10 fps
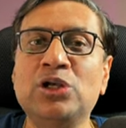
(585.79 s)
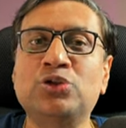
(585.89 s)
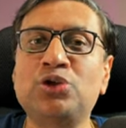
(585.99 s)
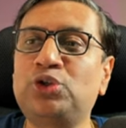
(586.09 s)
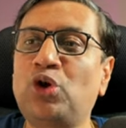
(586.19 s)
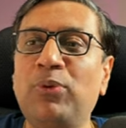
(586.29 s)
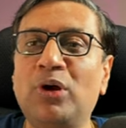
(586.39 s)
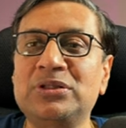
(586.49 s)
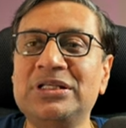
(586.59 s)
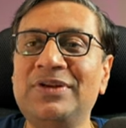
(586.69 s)
So stop
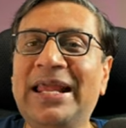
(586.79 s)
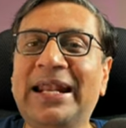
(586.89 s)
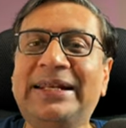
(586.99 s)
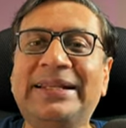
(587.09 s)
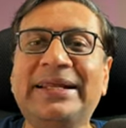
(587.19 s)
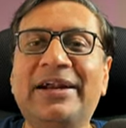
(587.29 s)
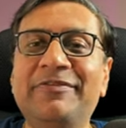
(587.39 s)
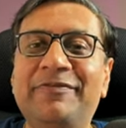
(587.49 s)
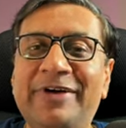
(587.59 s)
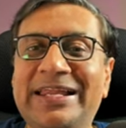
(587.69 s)
losses will get
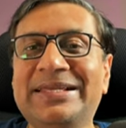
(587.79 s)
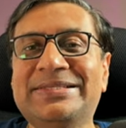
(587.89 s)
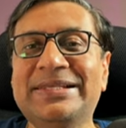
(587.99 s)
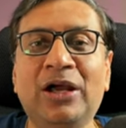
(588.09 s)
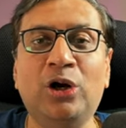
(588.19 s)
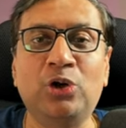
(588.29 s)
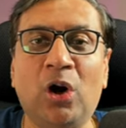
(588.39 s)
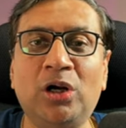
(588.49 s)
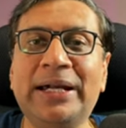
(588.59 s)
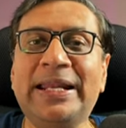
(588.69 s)
triggered very easily.
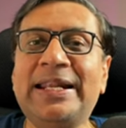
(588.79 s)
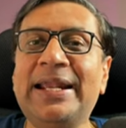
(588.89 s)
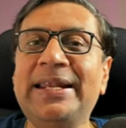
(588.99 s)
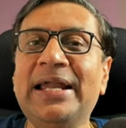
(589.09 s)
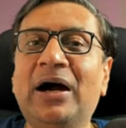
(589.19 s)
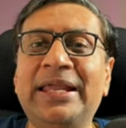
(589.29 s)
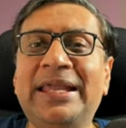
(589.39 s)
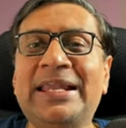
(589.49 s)
Not a great idea.